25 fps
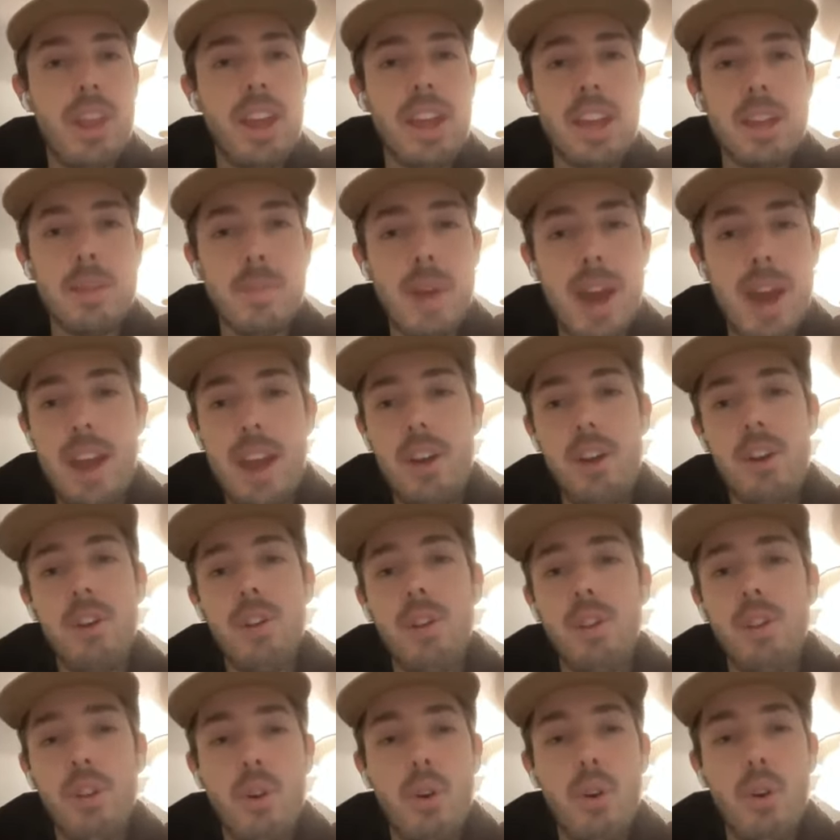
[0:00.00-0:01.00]
with
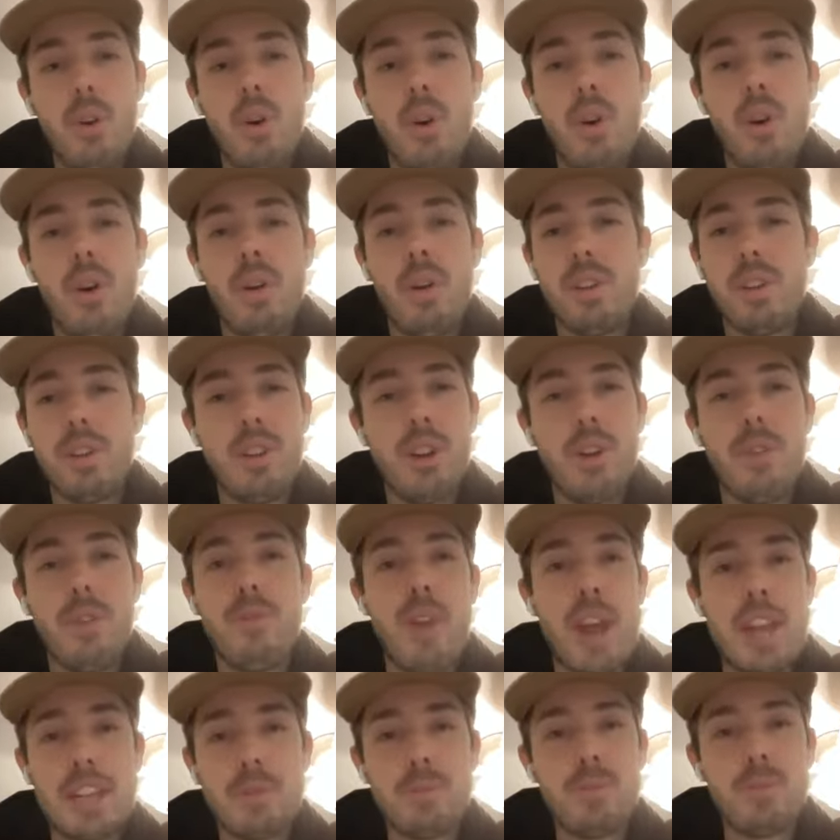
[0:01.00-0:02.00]
email or, you
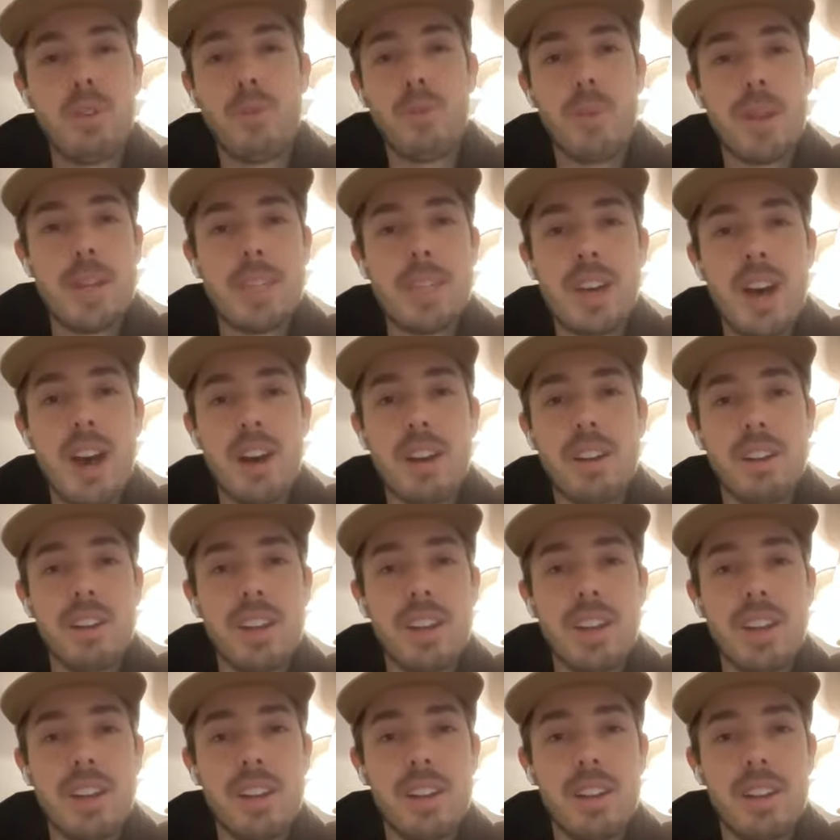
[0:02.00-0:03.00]
know, Facebook
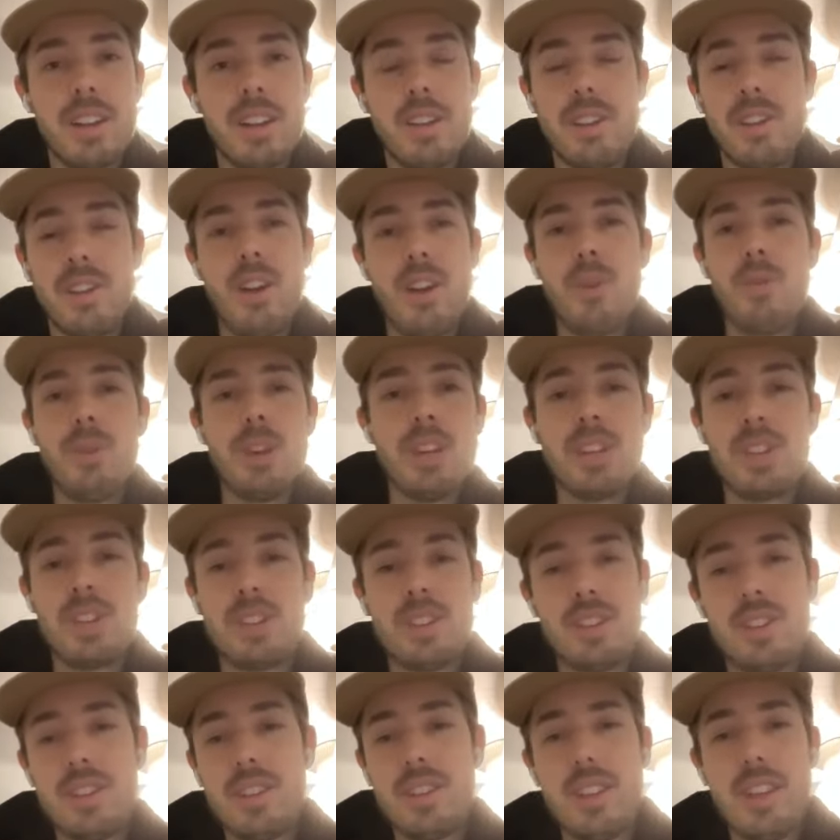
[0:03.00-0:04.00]
retargeting, you know,
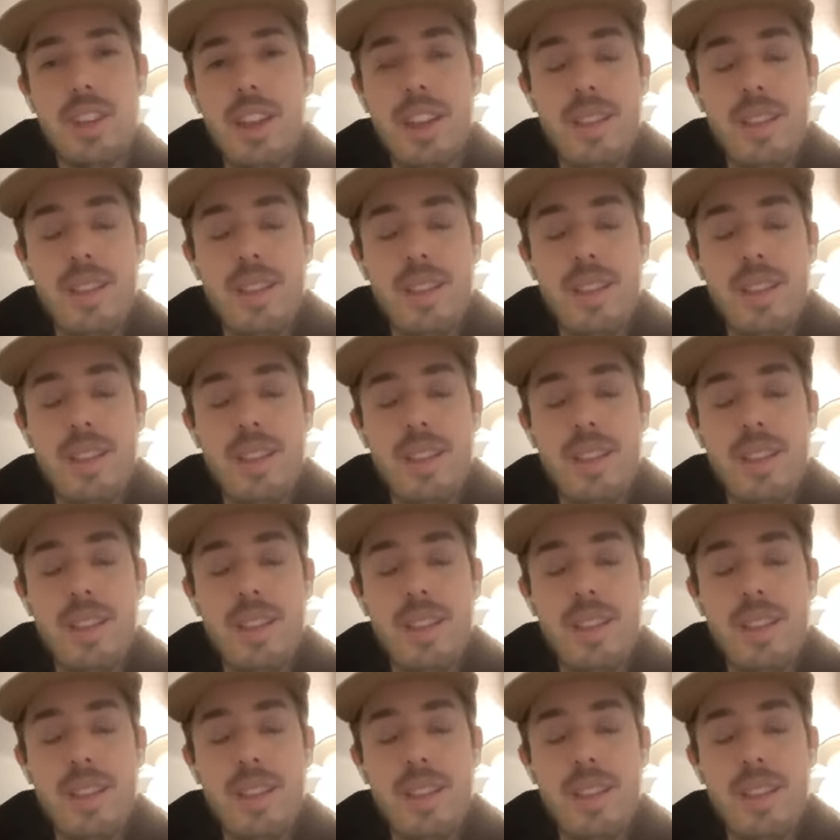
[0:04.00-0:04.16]
which